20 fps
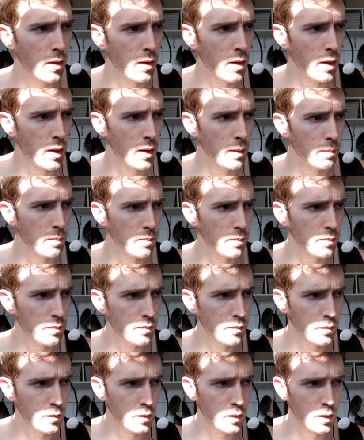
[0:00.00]

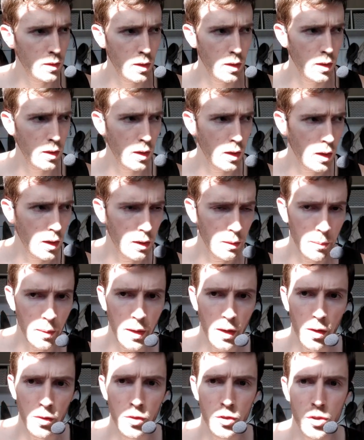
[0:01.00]
On
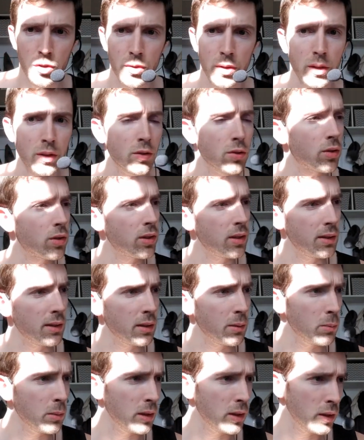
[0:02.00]
my other screen, you're
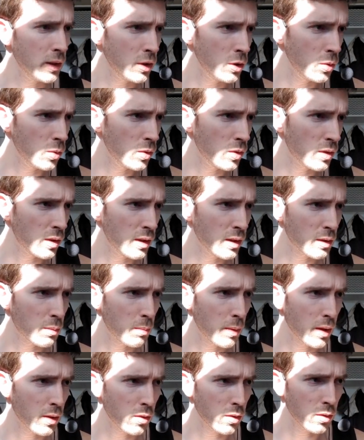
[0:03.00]
seeing me use this
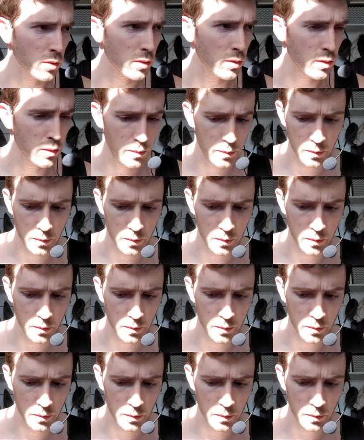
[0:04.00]
metal